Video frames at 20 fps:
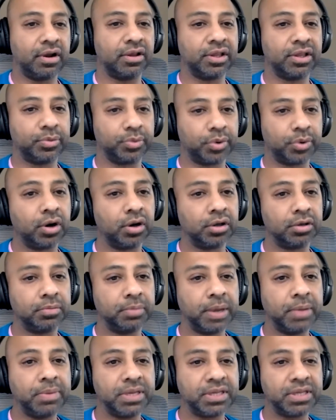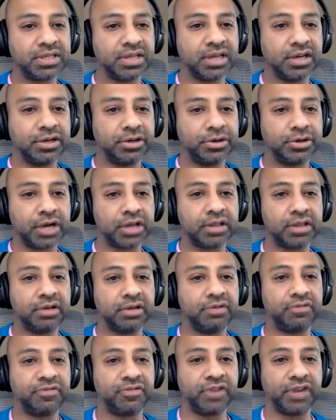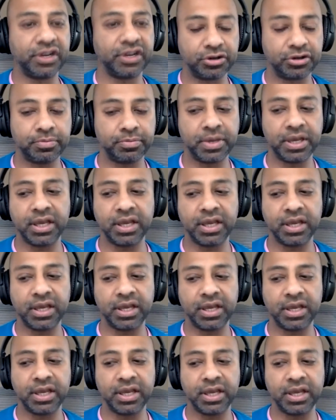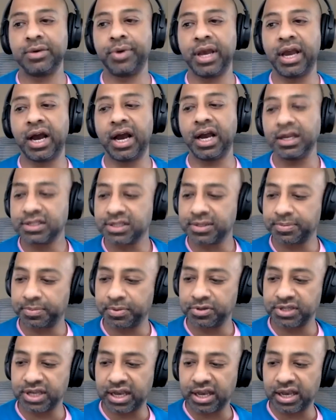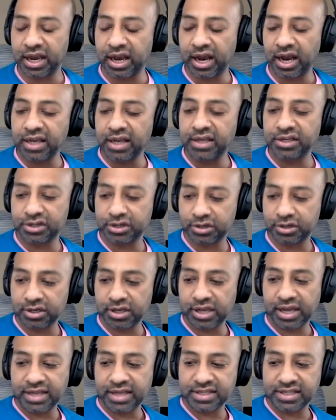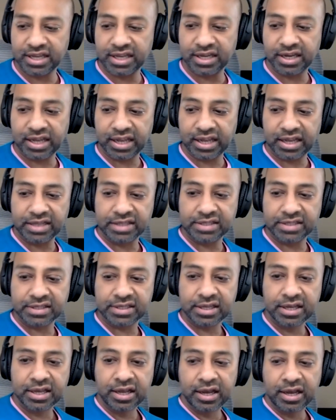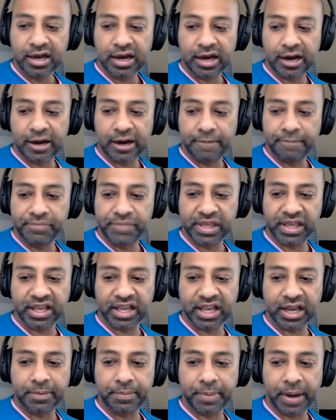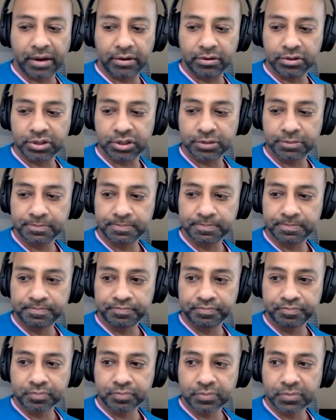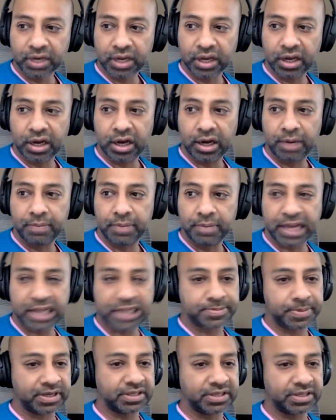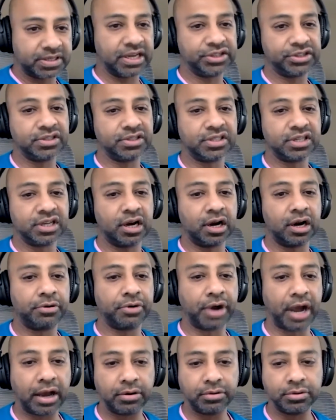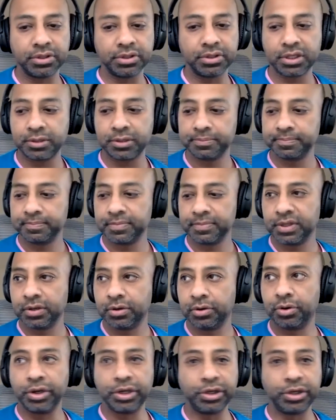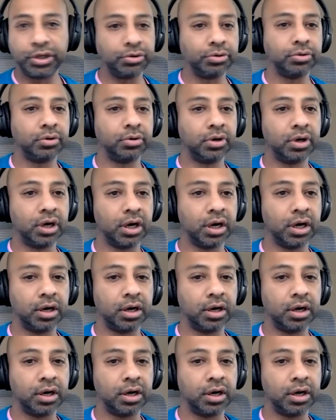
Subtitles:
around the world. Maybe it's not directly referring to me. And the way I suppose I internalize it is thinking about expectations around who you,